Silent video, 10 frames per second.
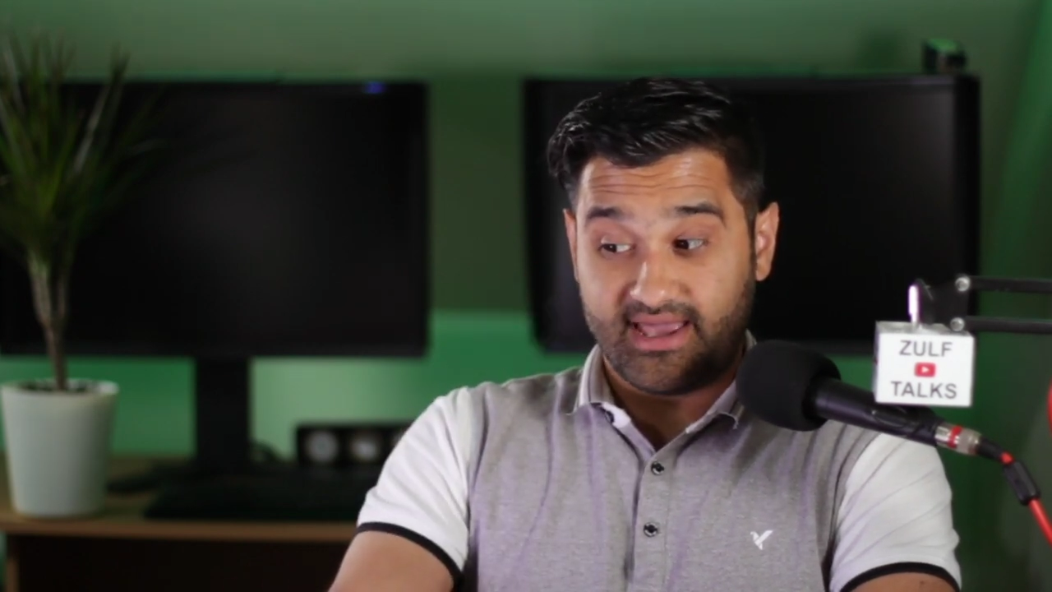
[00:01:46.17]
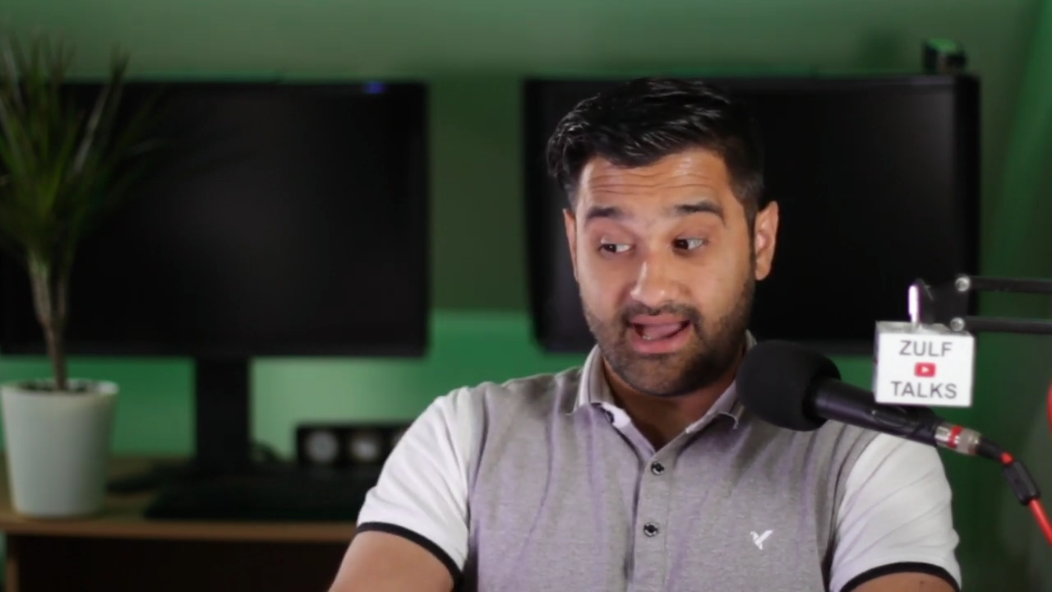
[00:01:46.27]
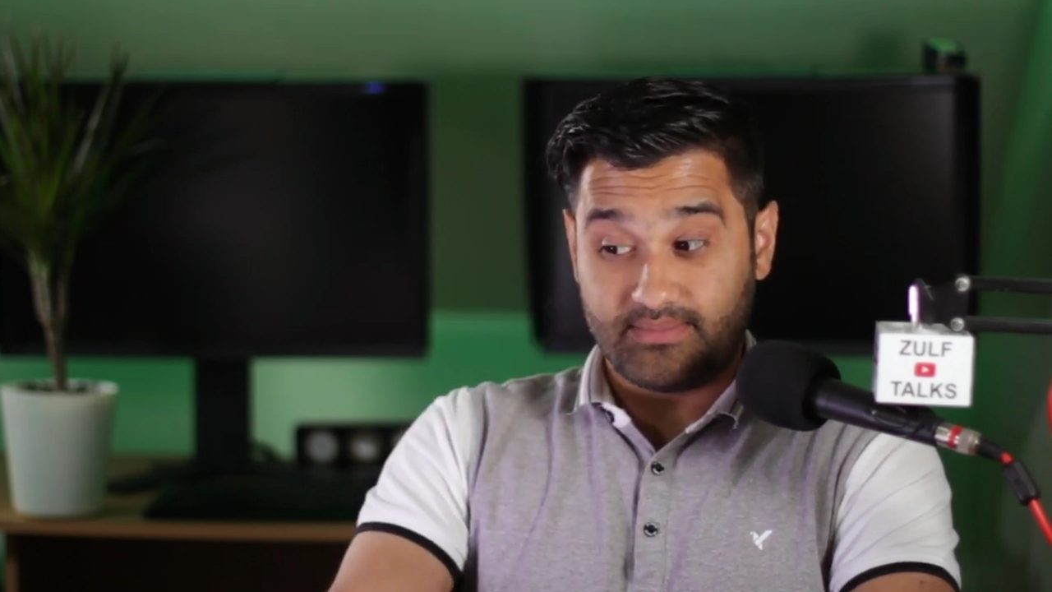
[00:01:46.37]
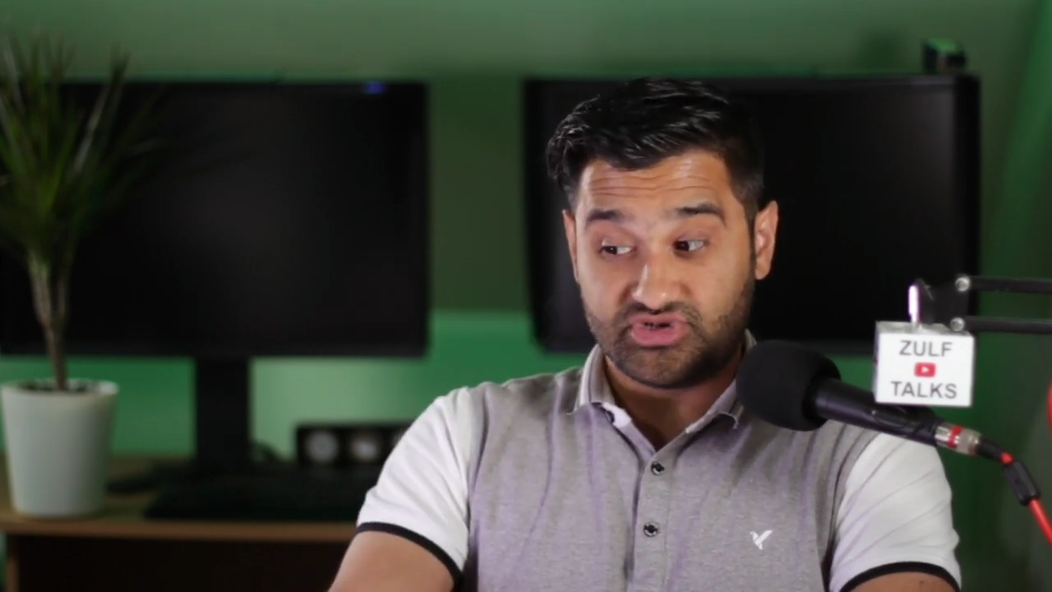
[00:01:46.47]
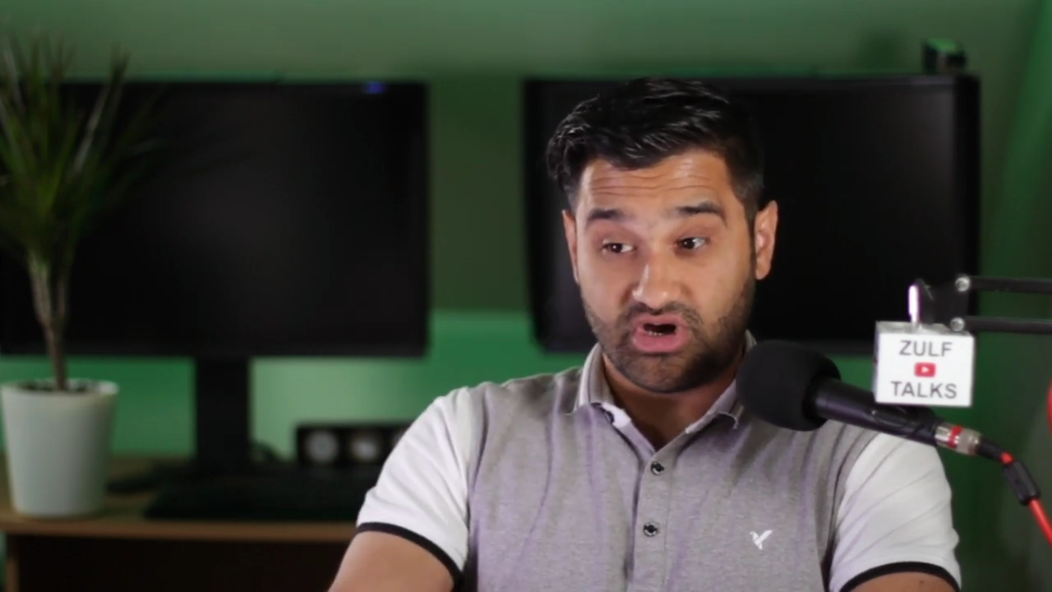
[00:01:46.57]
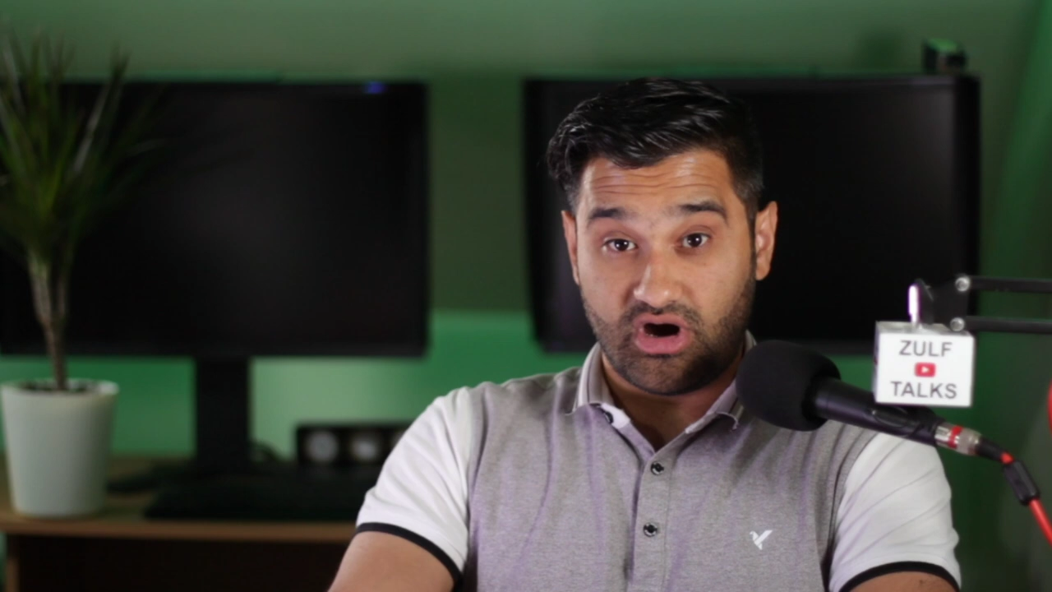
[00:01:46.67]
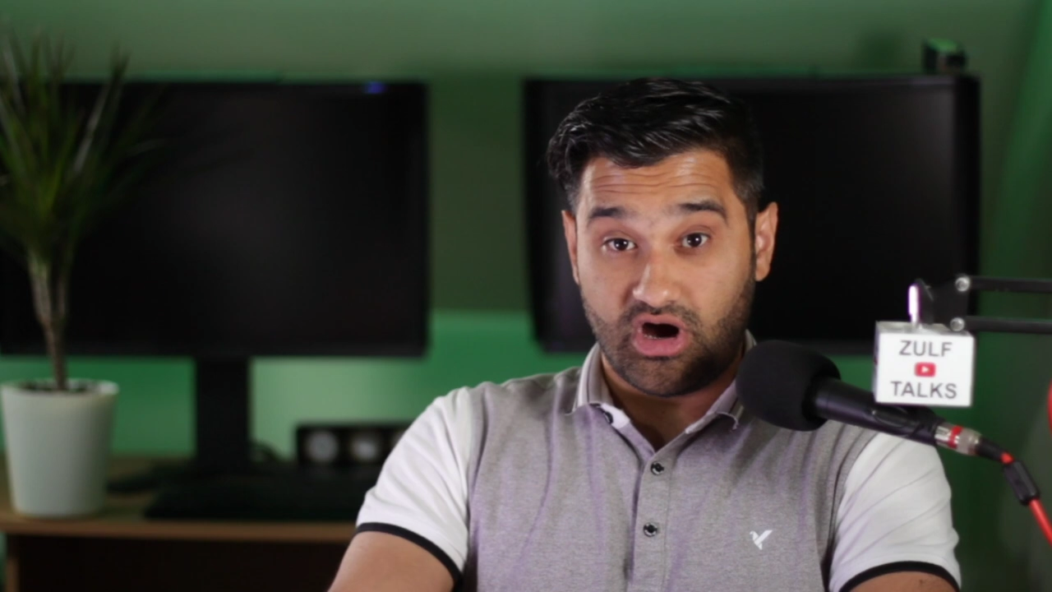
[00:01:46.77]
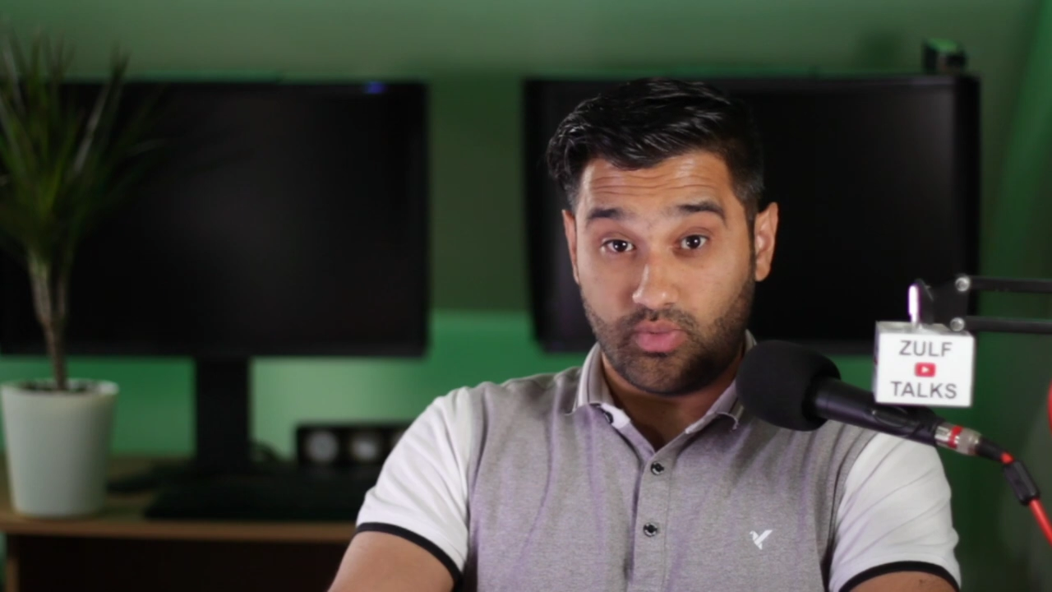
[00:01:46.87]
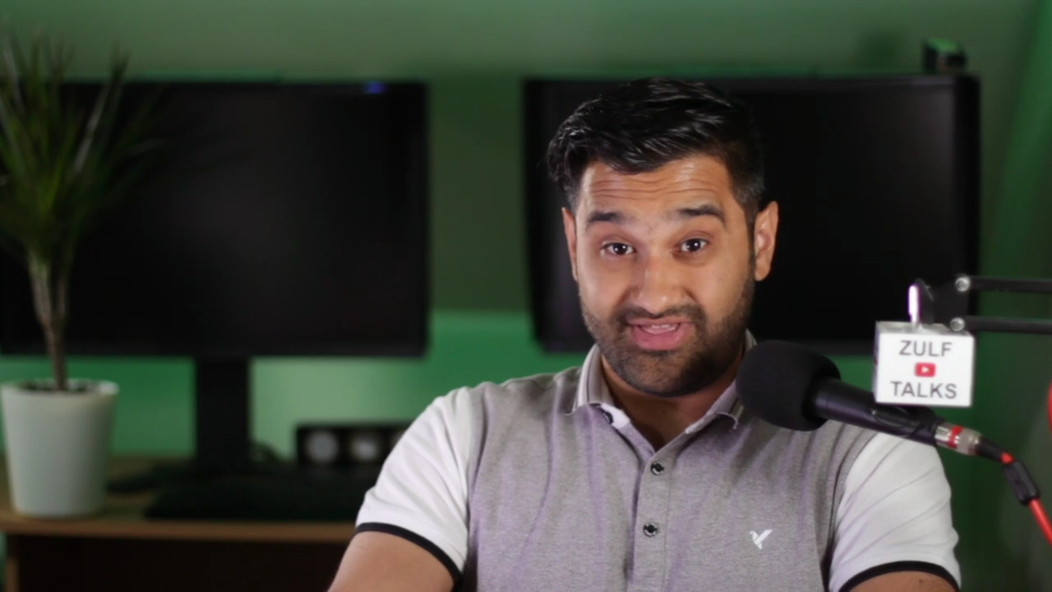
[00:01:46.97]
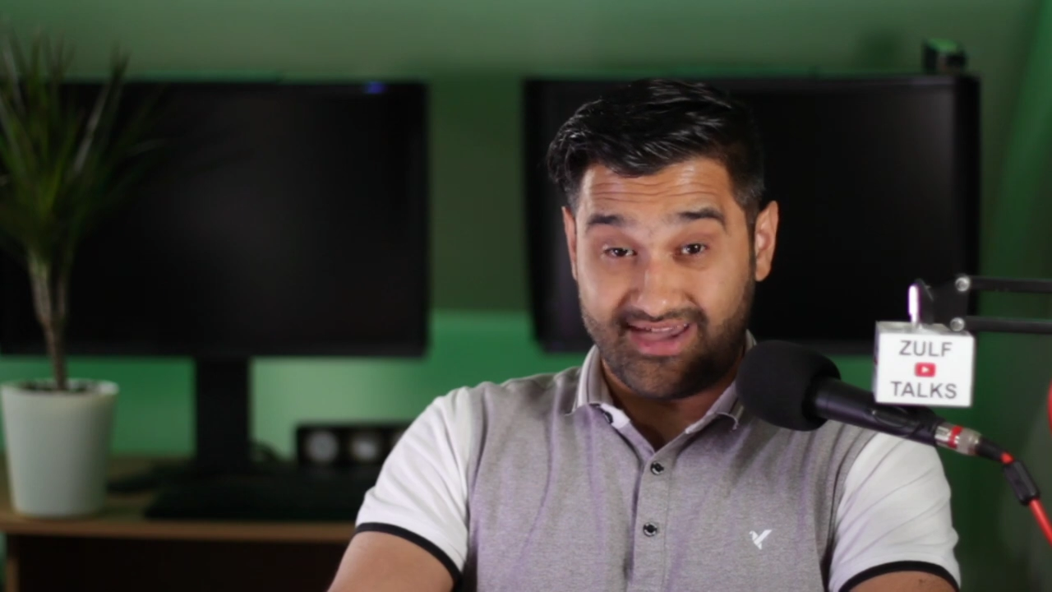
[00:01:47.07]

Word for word: capture card with